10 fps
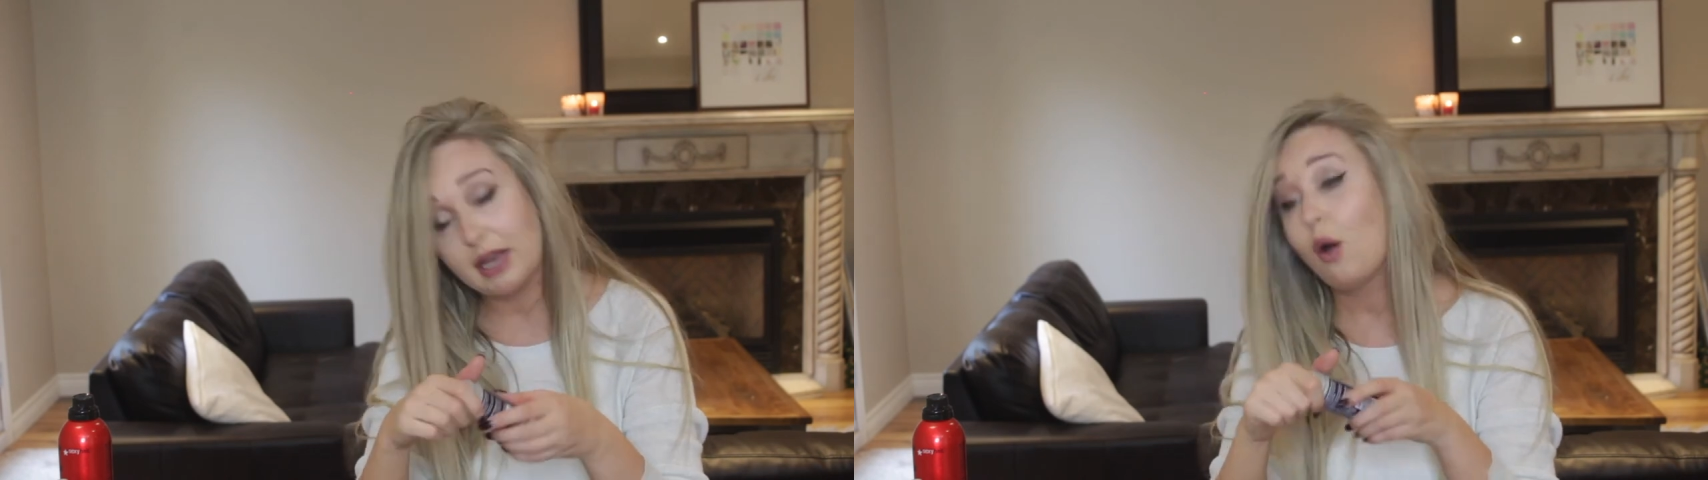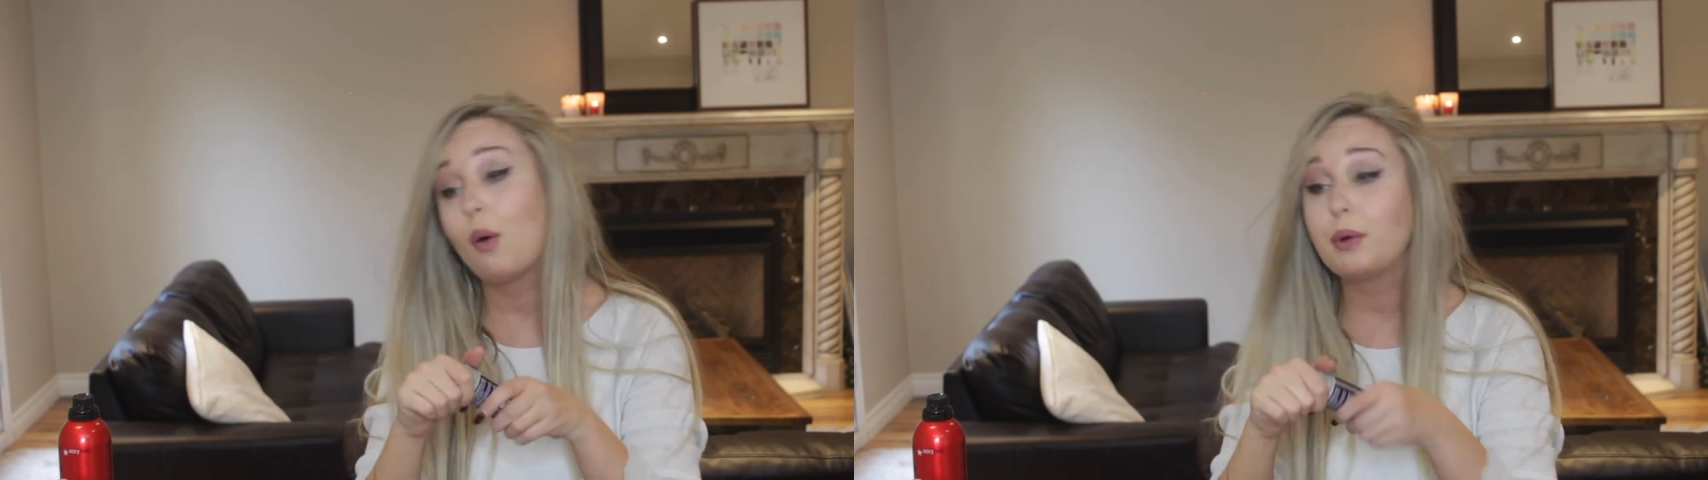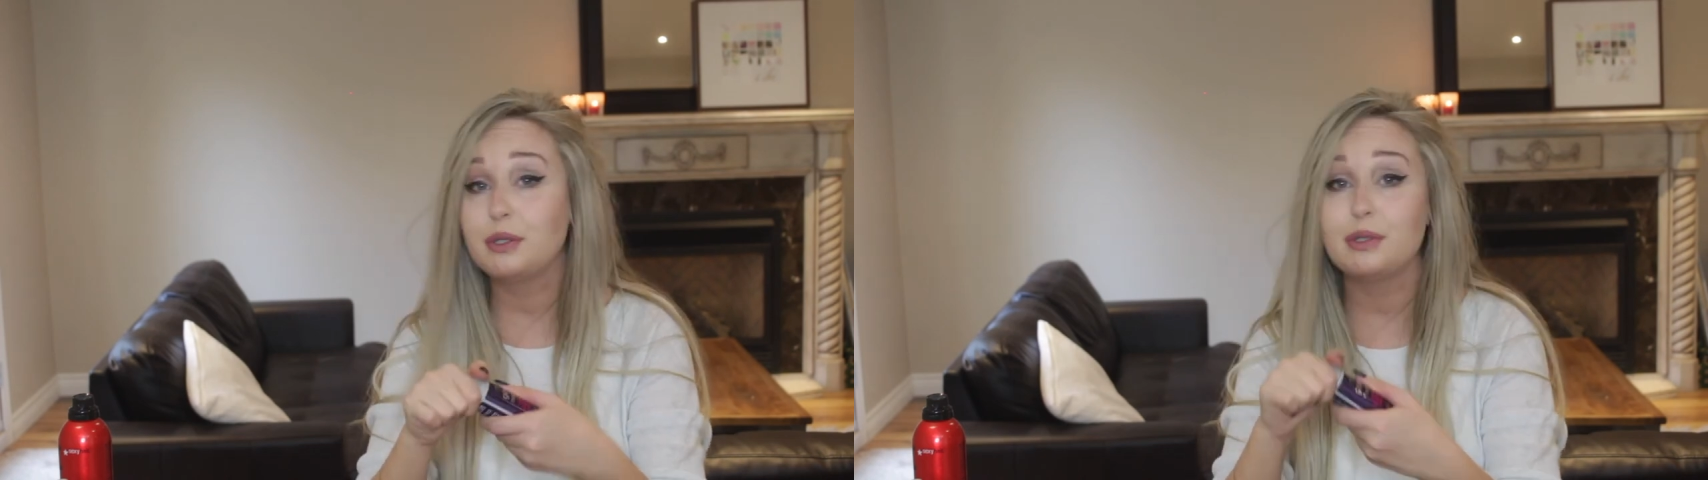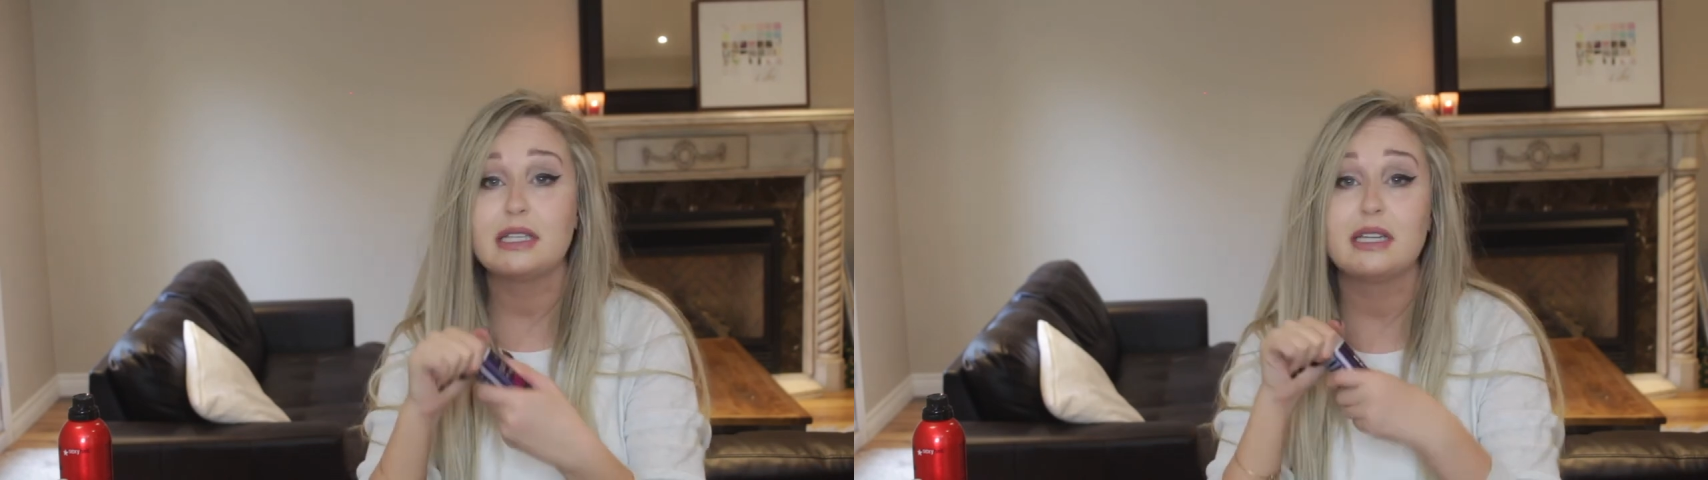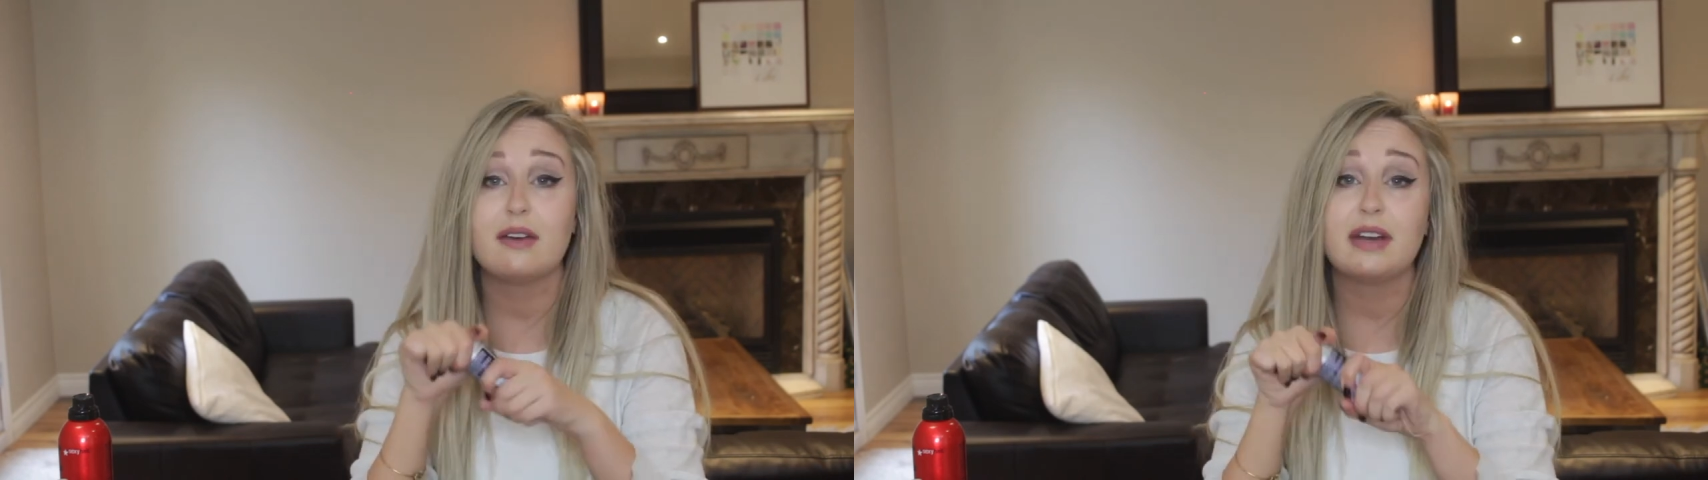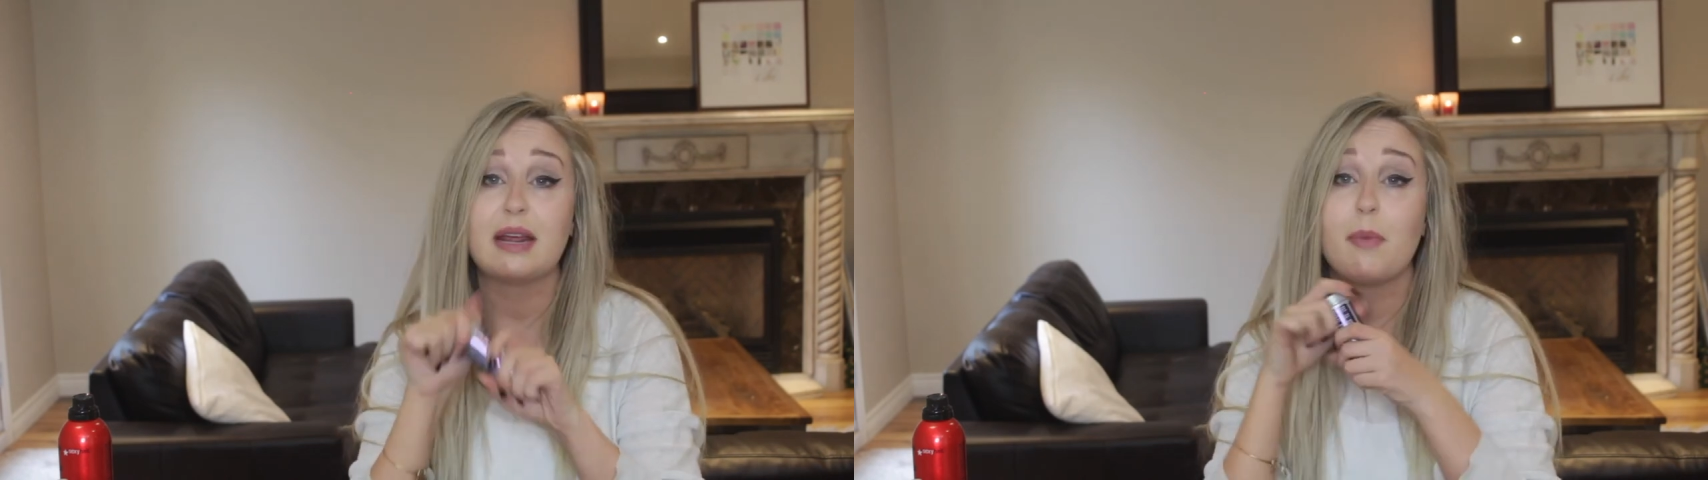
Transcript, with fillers: I always use this stuff and